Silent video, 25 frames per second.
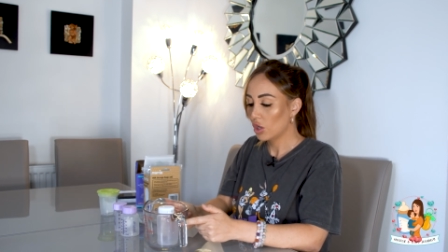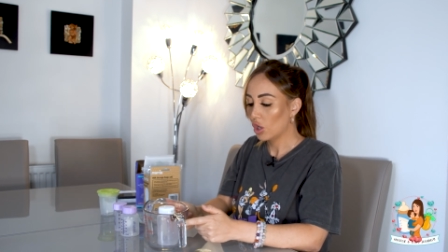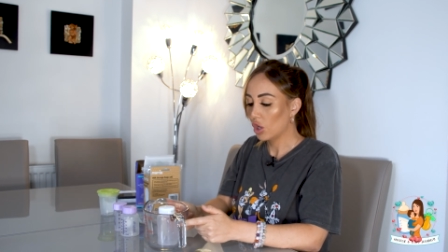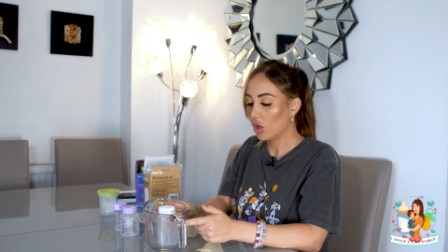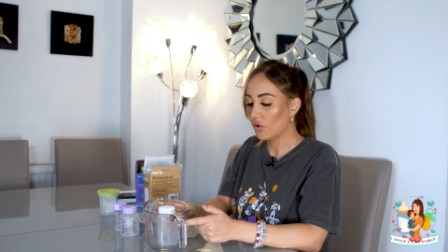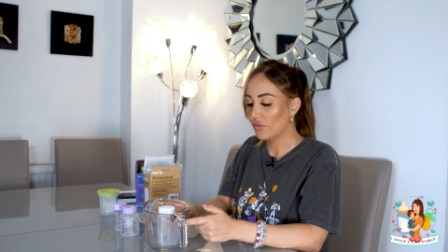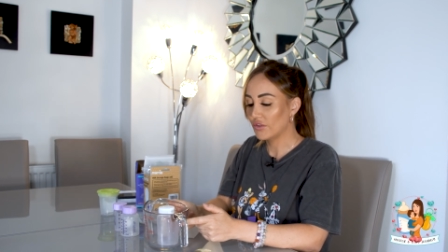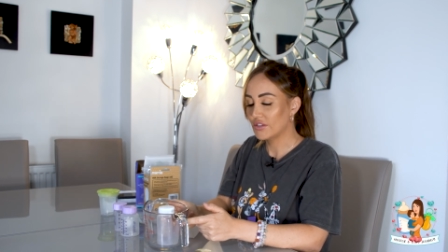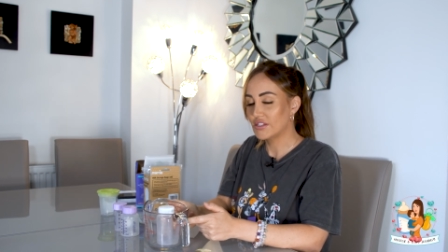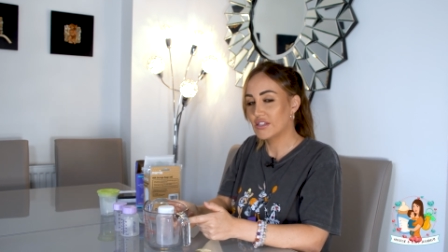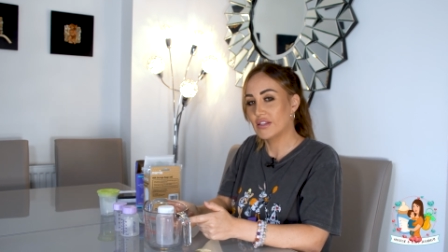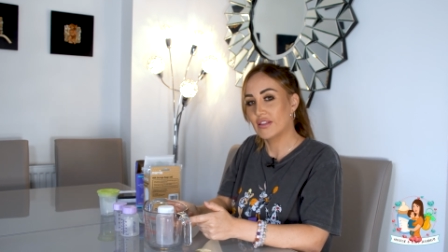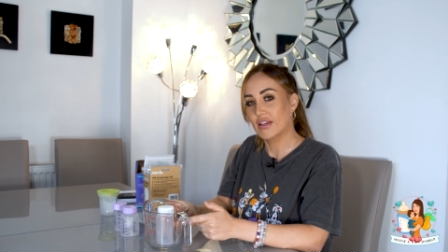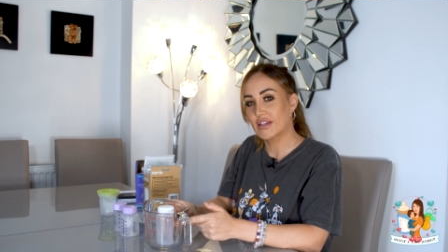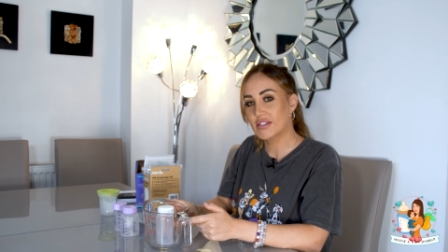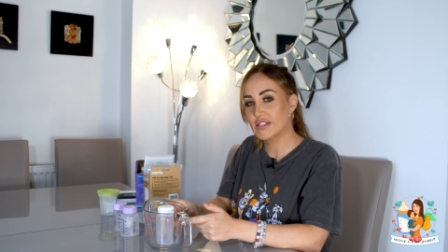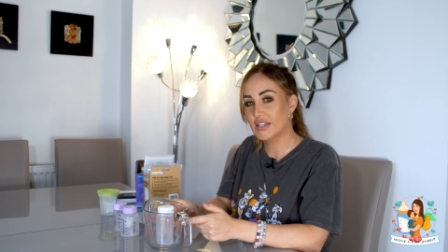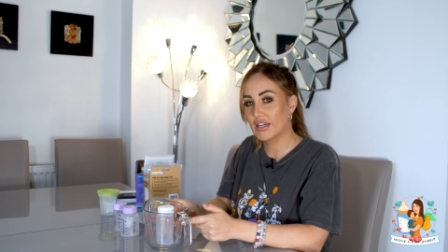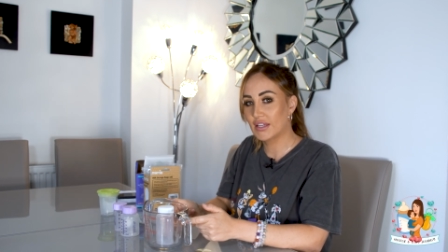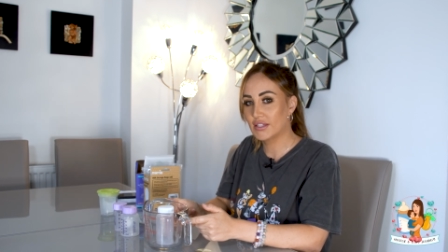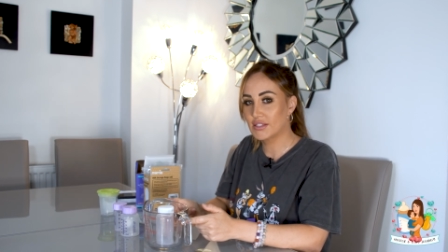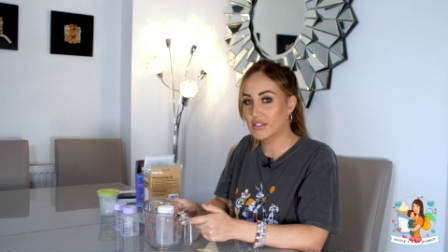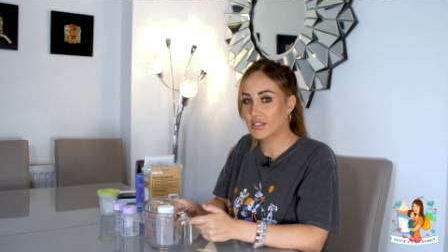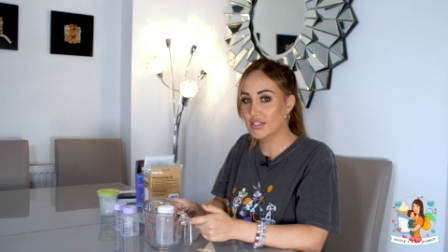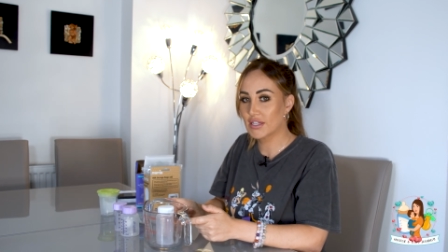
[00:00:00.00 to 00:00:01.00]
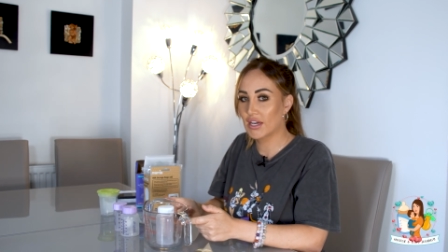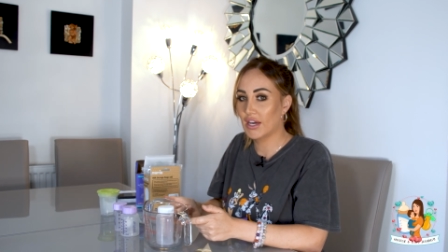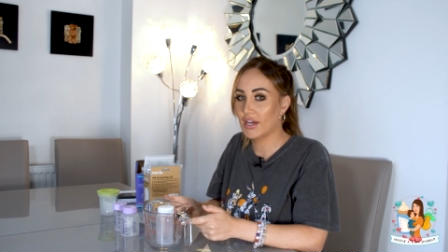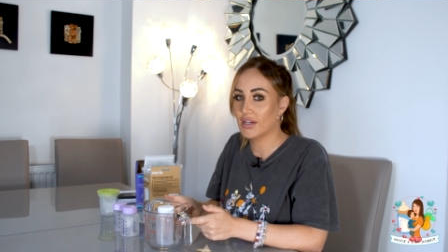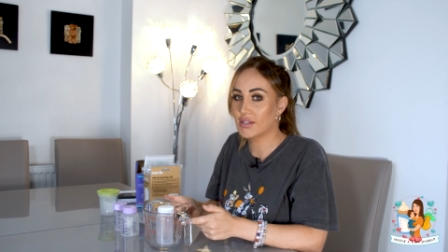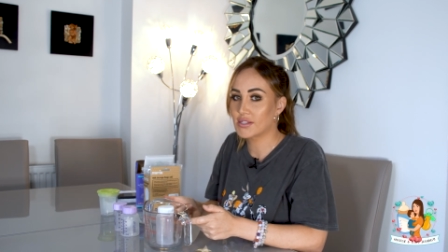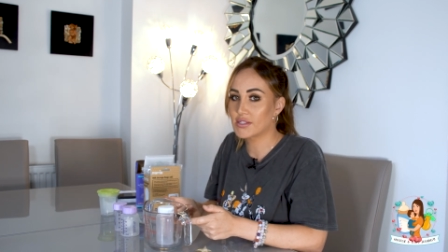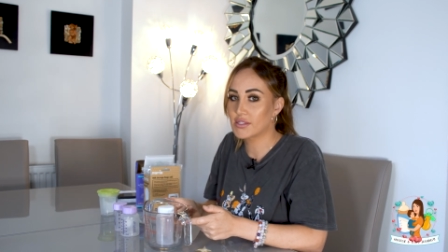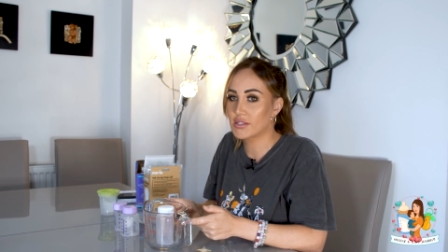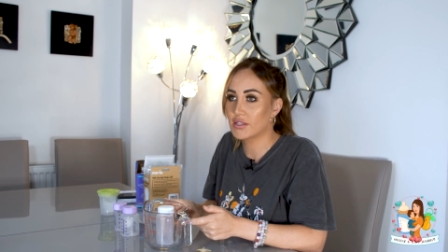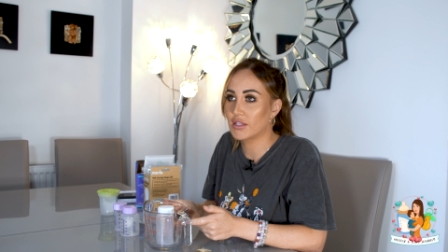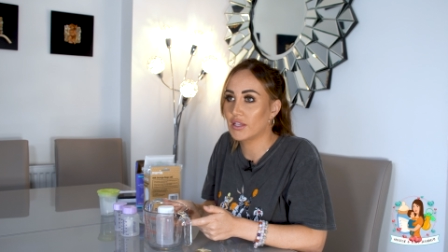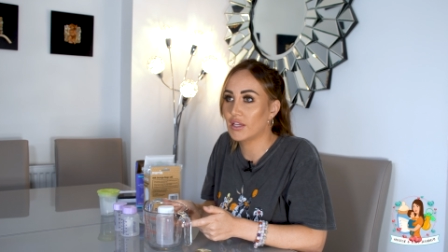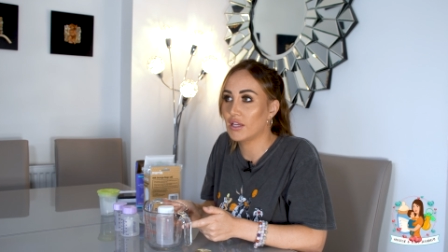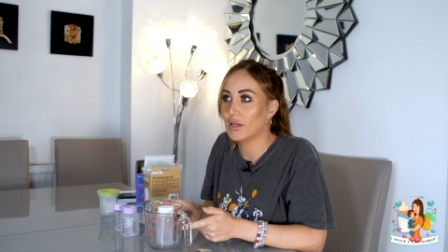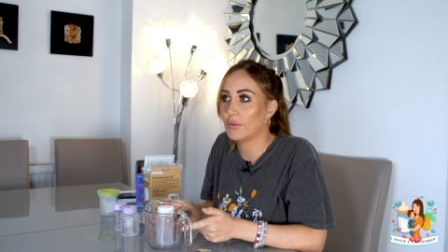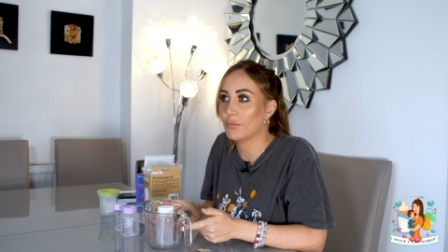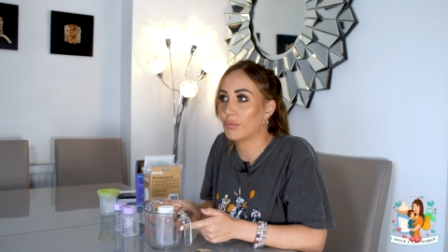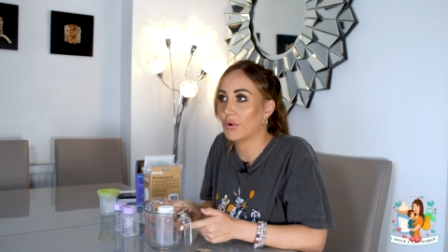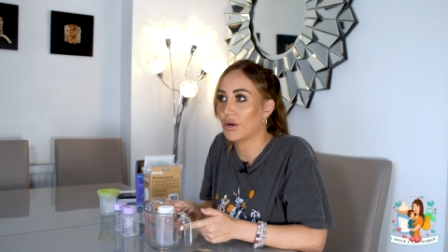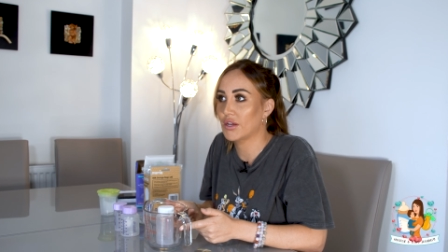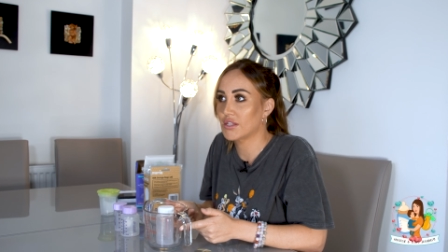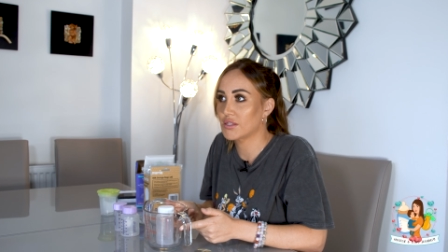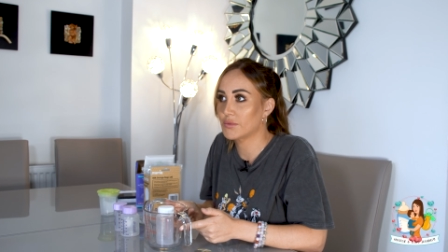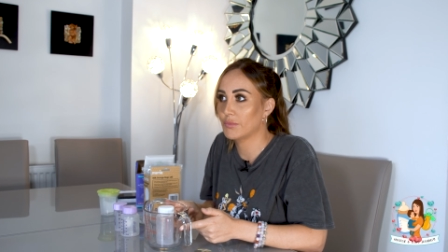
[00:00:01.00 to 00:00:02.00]
Obviously, they say to test the
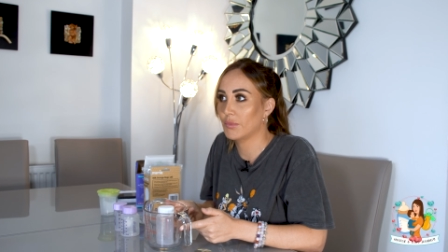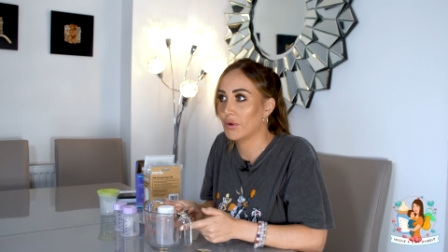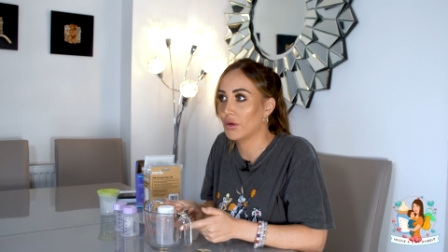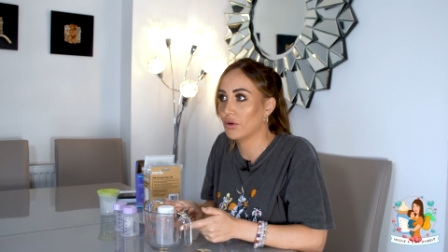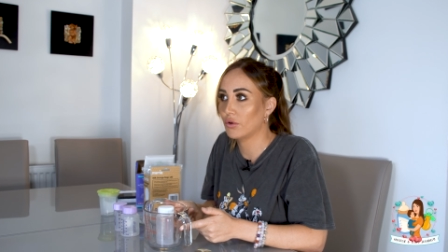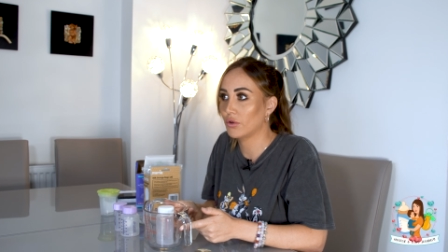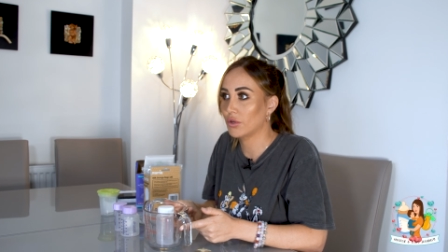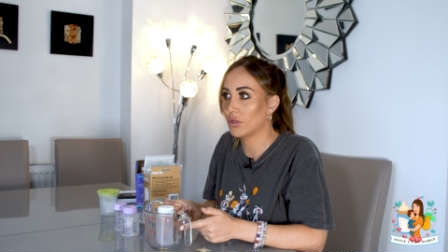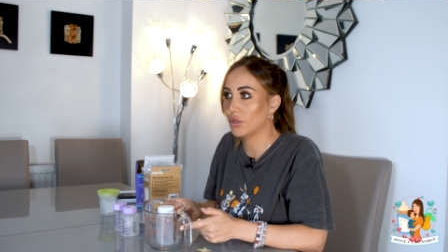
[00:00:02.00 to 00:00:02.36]
breast milk,